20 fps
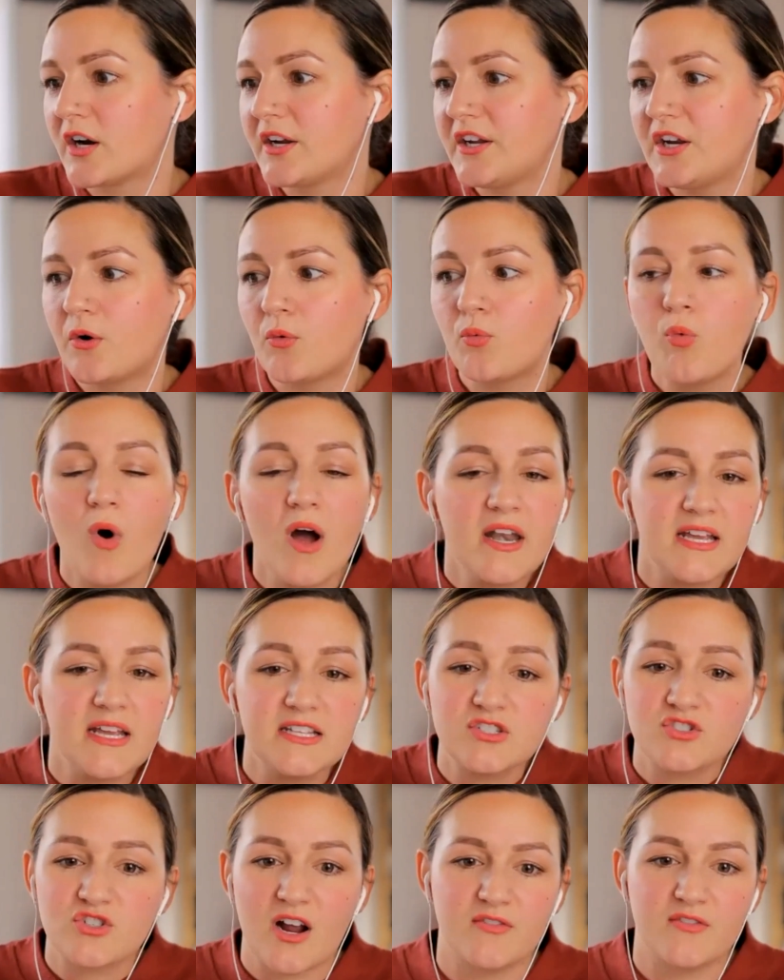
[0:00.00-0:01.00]
what
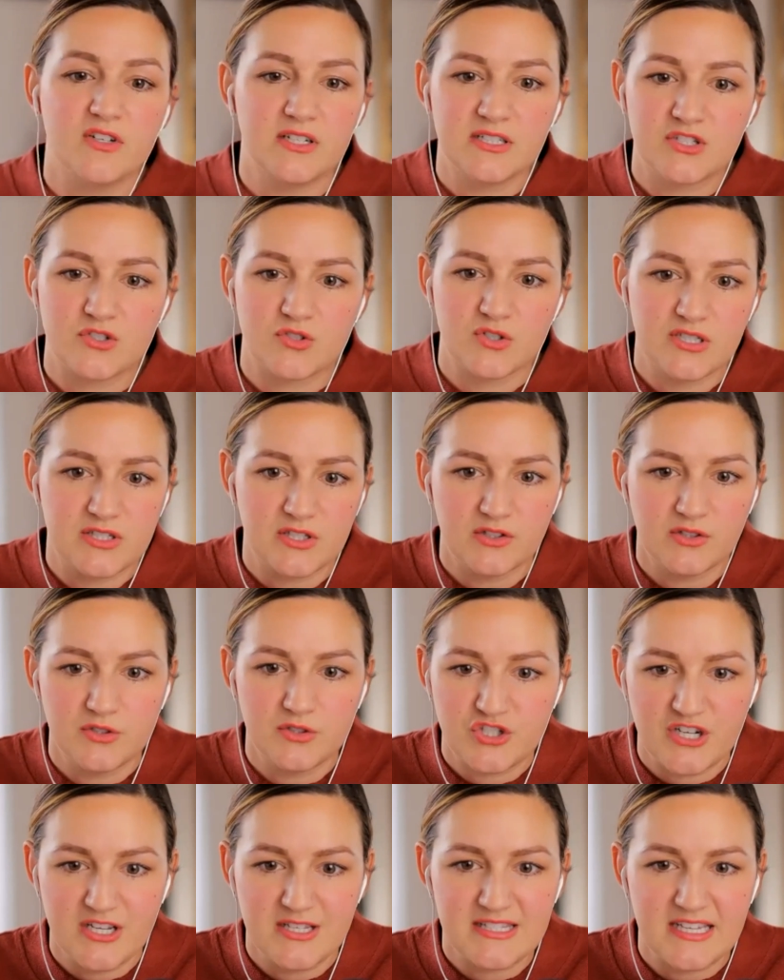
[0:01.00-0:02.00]
is Travel Industry
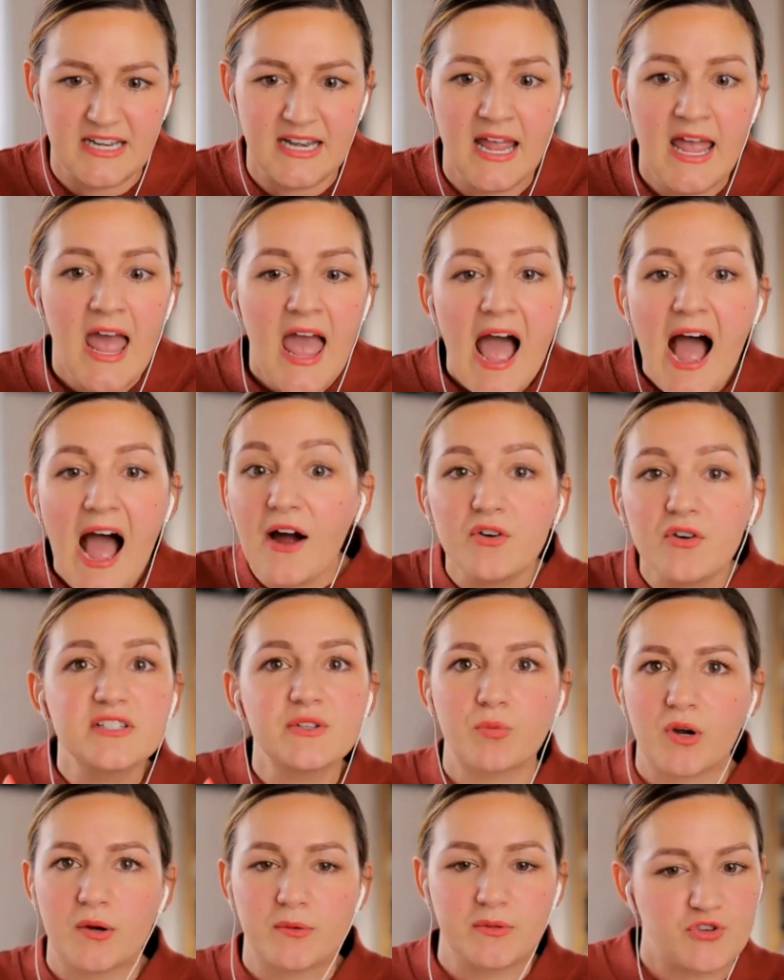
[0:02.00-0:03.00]
Solutions and how does it
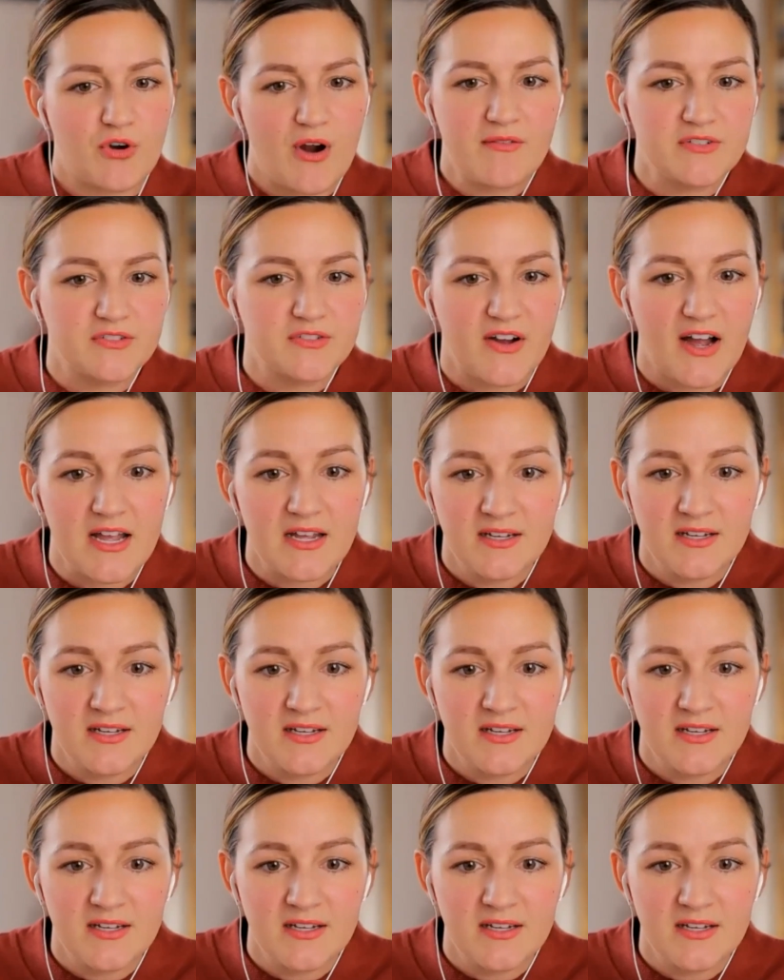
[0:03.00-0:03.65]
work with Travefy?